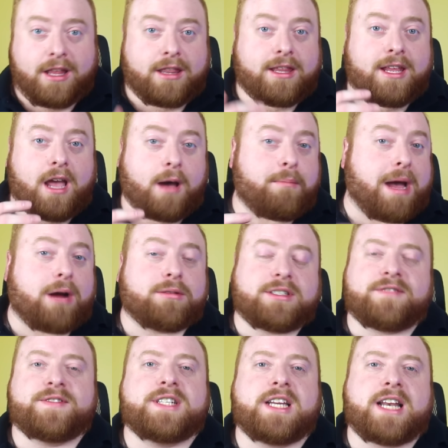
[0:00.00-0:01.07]
the amount
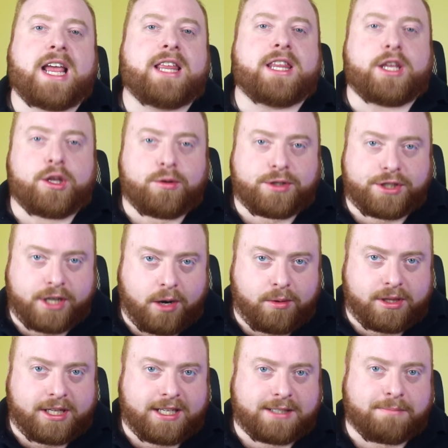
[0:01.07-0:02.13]
of DNA that you share
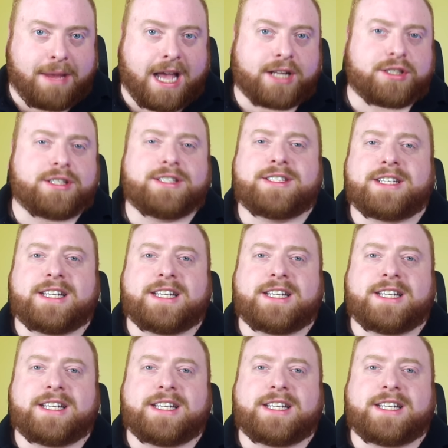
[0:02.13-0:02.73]
with these matches